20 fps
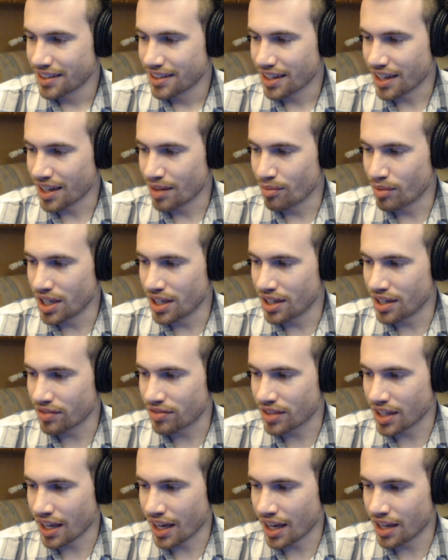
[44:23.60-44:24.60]
I mean, if
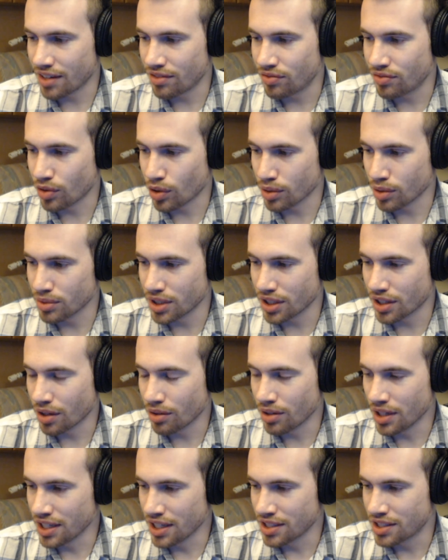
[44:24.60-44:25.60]
they had formed a
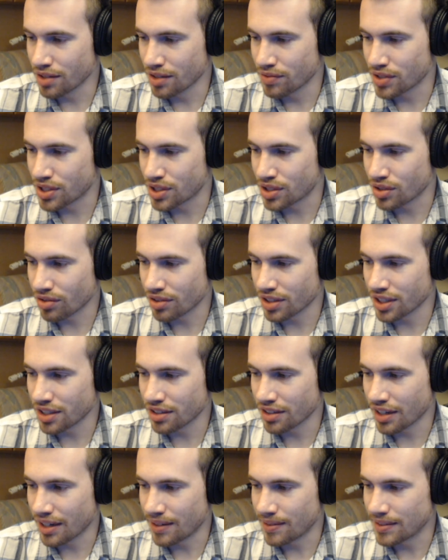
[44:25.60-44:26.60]
cohesive story
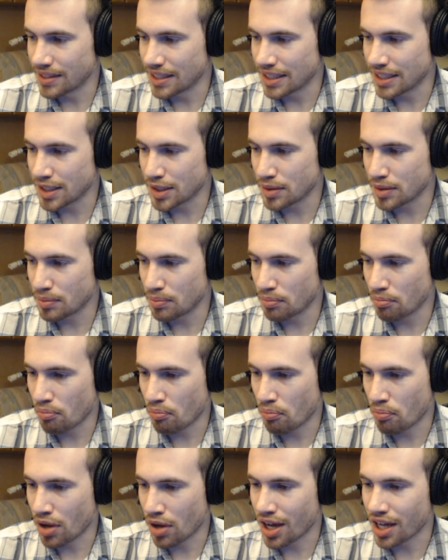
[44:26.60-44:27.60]
around it,
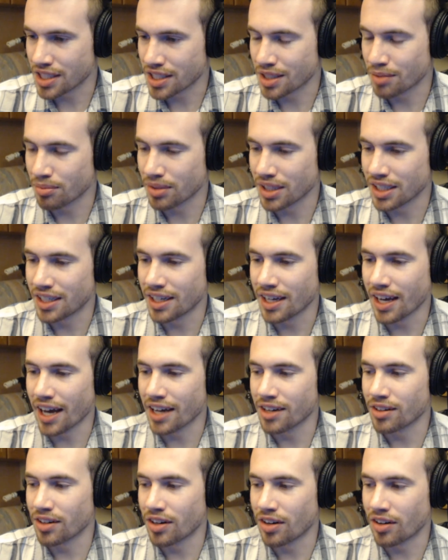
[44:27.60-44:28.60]
possibly. I
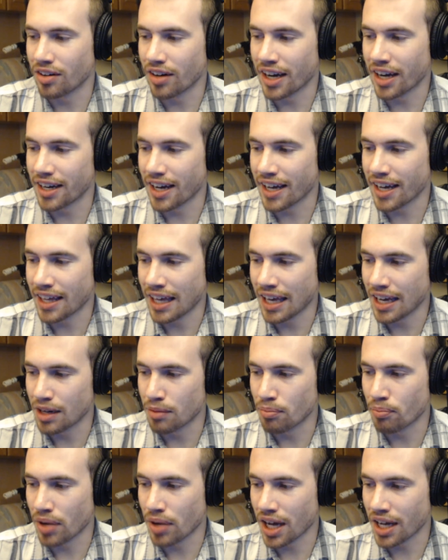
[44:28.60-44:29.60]
don't know. I
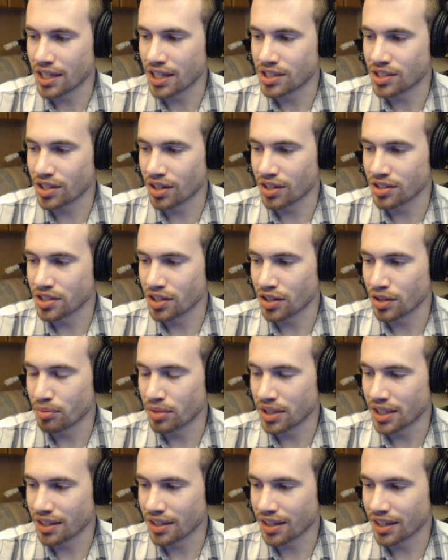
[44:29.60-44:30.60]
can't buy Jar Jar
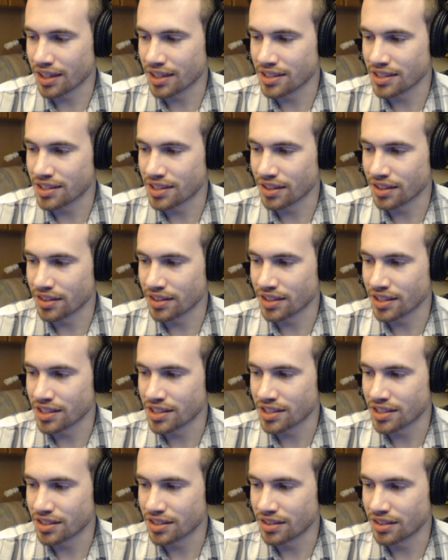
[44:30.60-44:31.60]
being like a
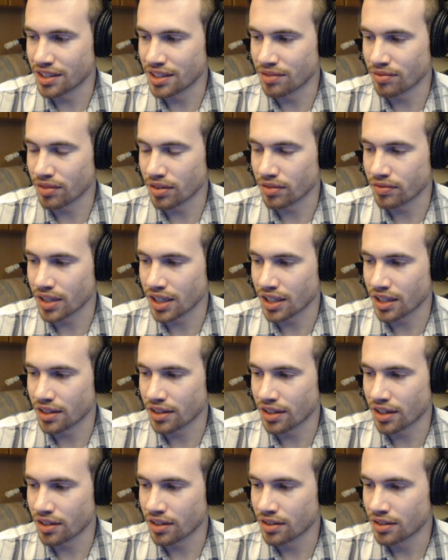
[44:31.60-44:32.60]
serious evil villain,
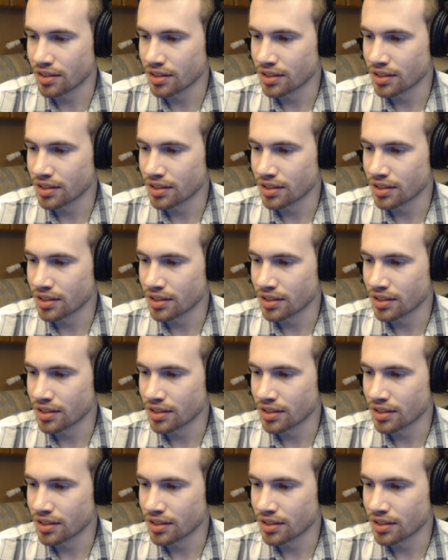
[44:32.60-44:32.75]
though.